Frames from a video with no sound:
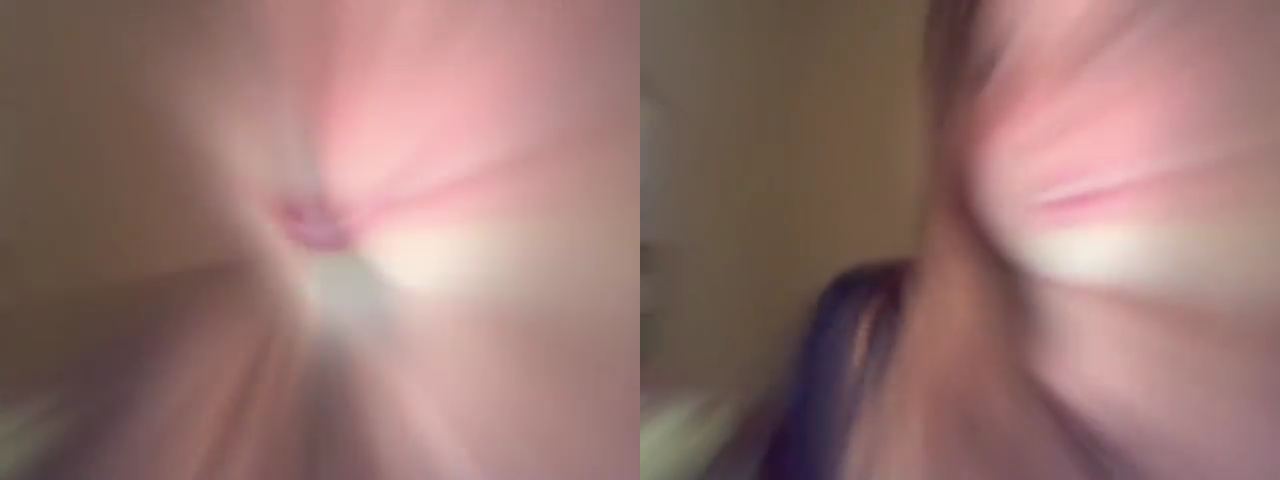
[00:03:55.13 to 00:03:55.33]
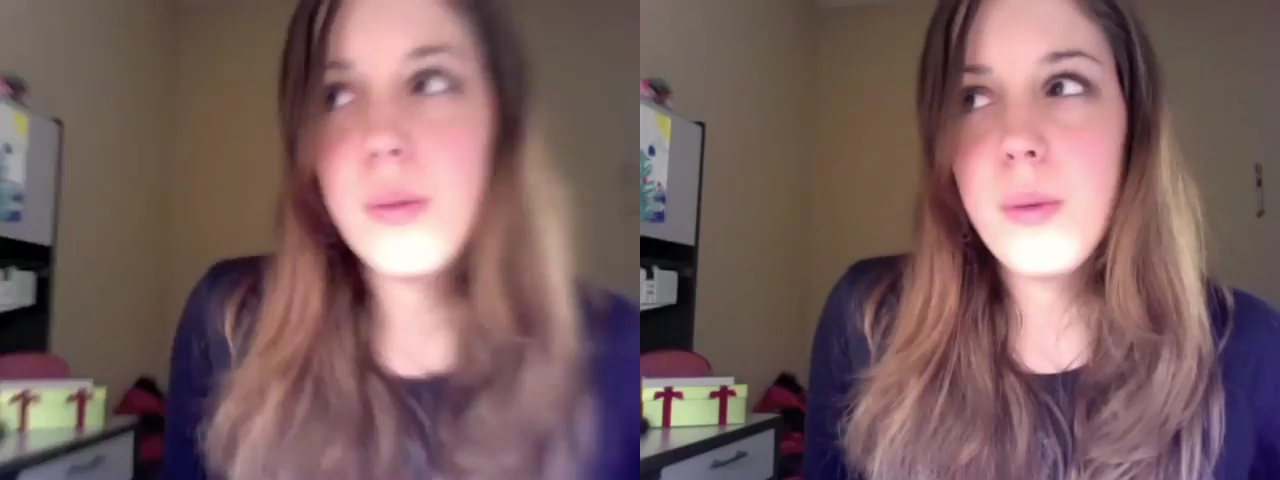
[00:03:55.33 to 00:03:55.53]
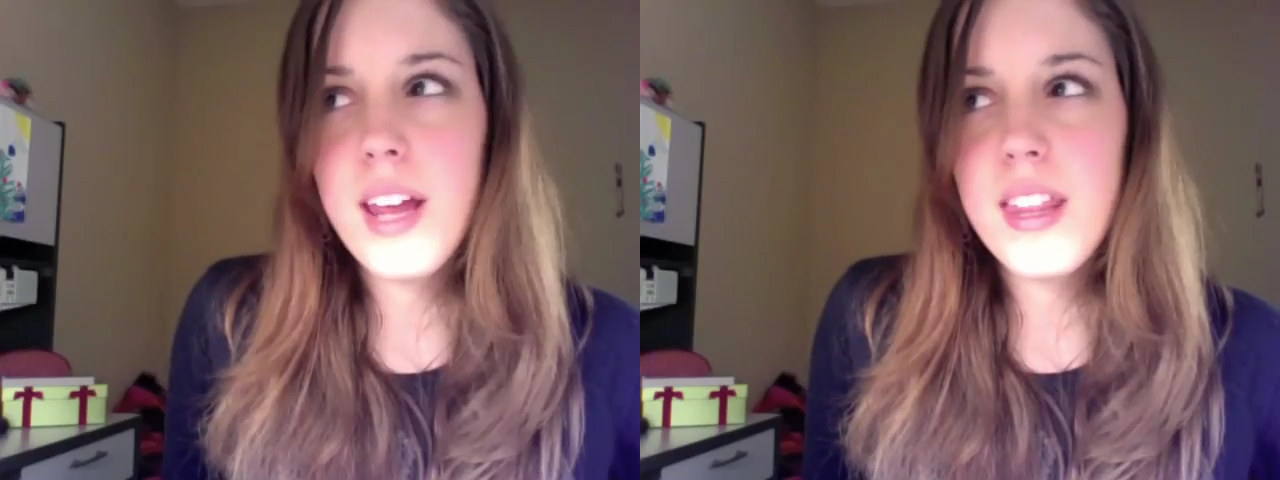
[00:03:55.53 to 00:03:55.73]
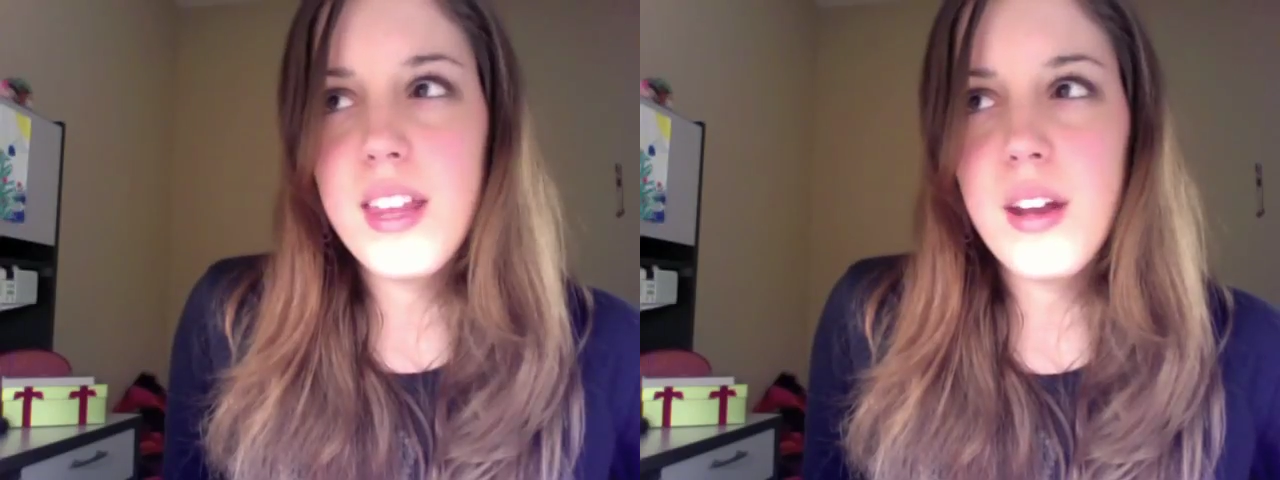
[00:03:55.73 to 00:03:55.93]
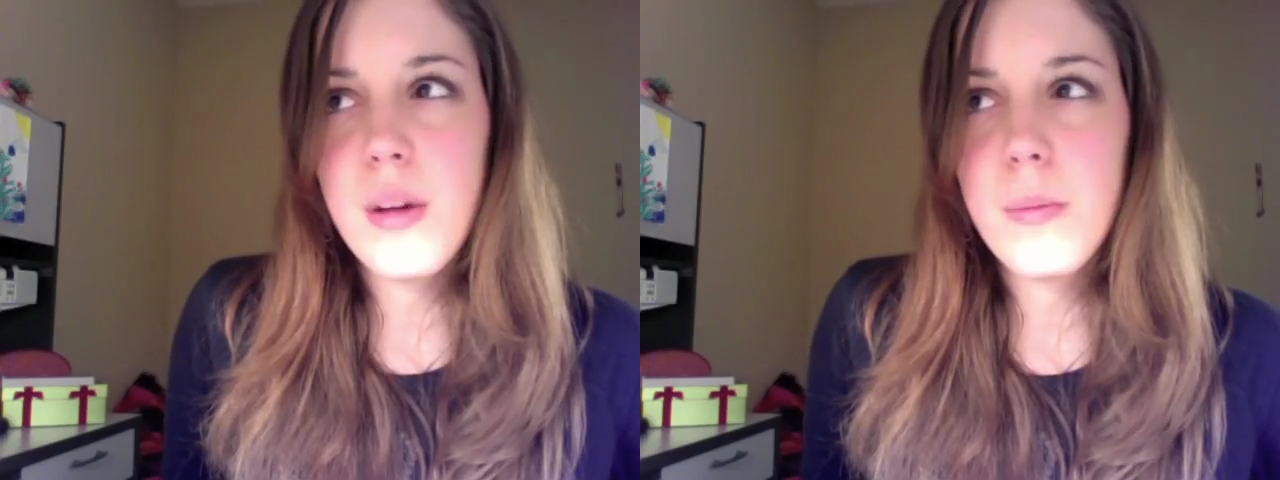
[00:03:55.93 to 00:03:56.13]
And the way
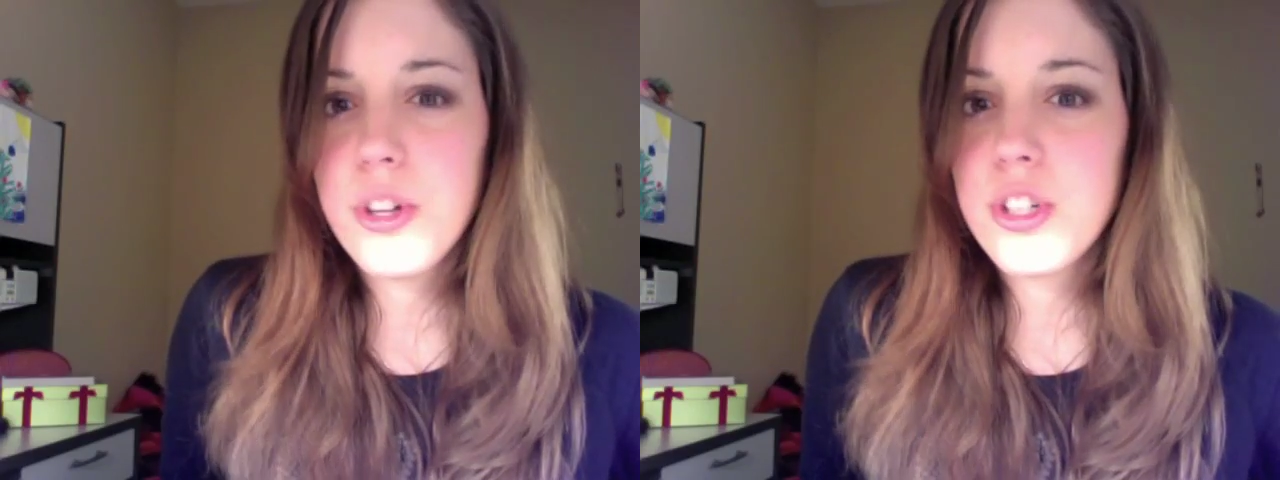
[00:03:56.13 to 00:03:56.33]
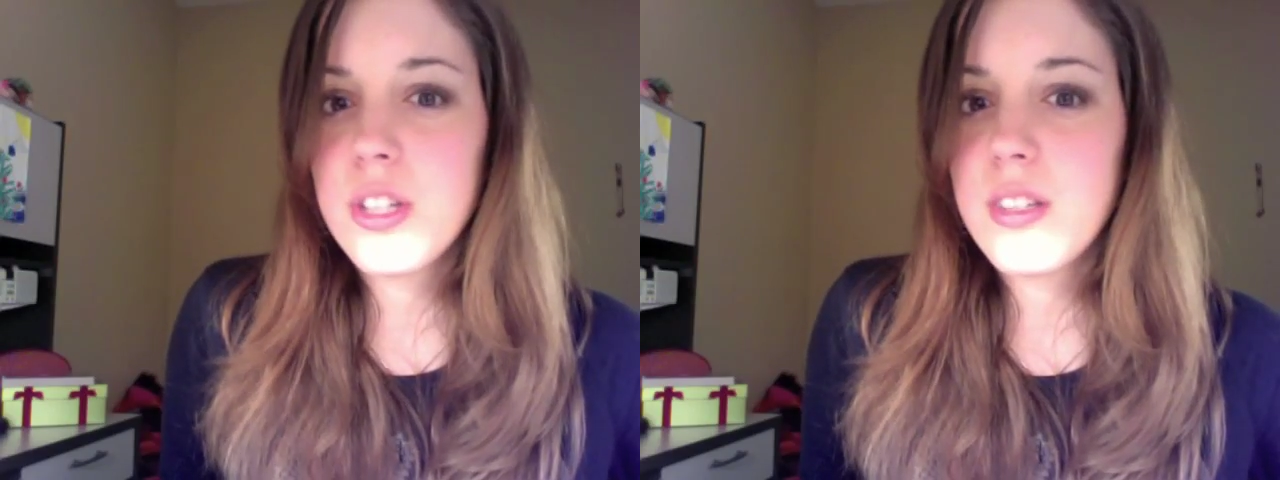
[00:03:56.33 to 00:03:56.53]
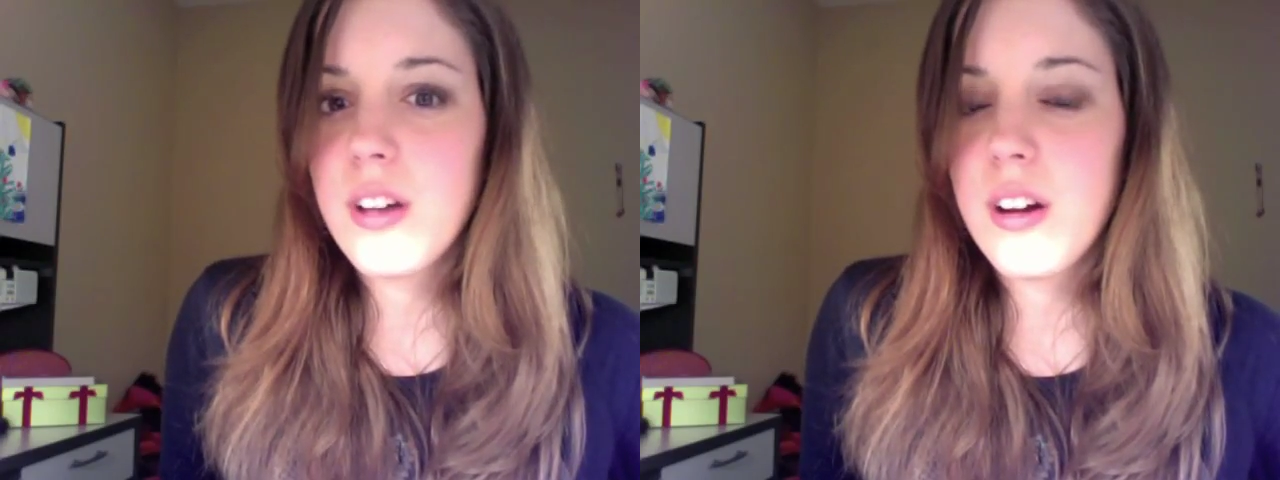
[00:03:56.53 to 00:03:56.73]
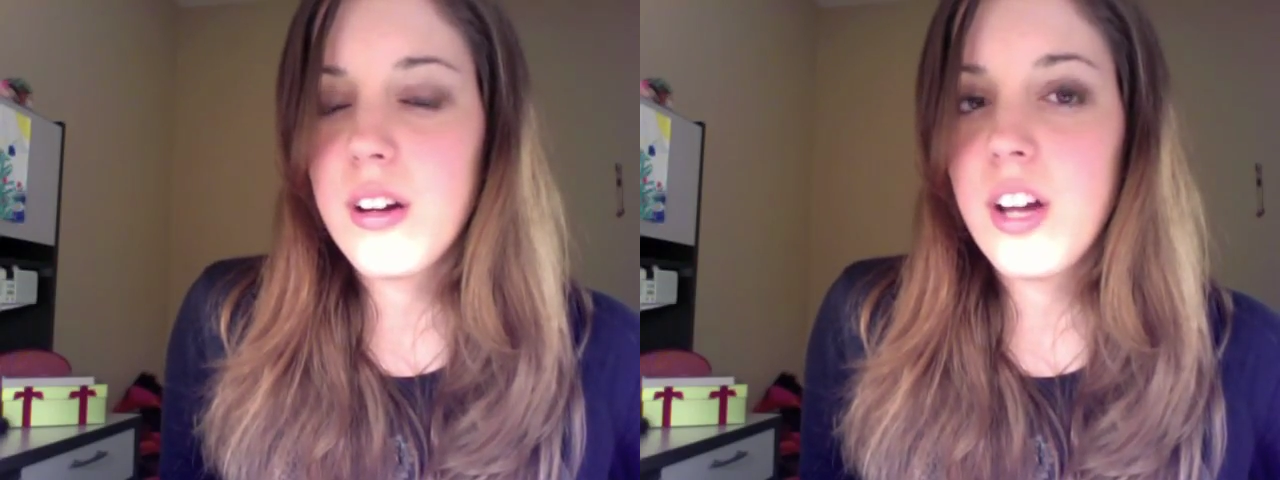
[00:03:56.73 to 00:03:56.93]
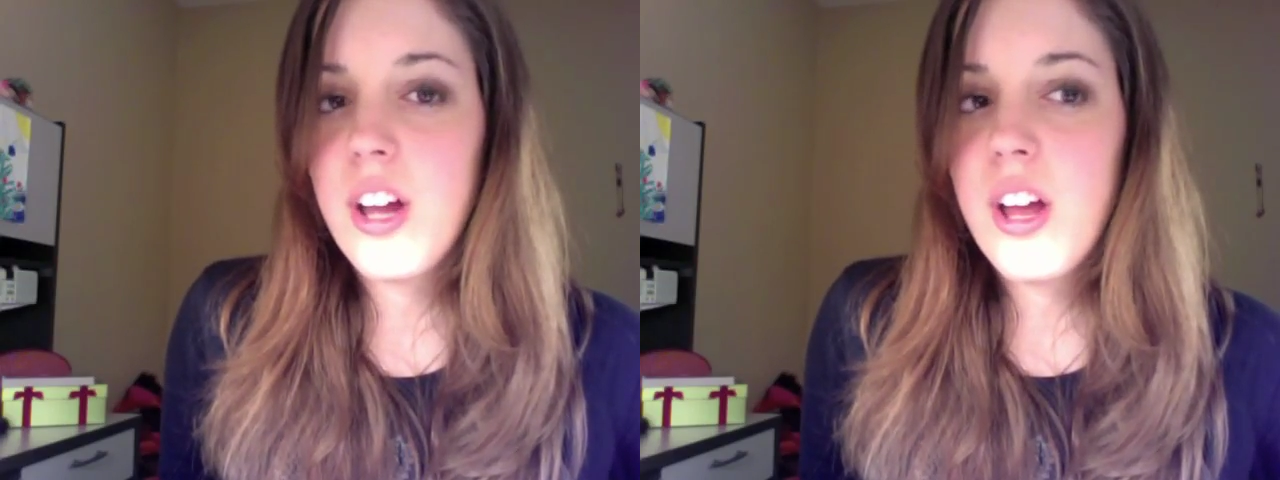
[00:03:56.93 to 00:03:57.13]
that abortions are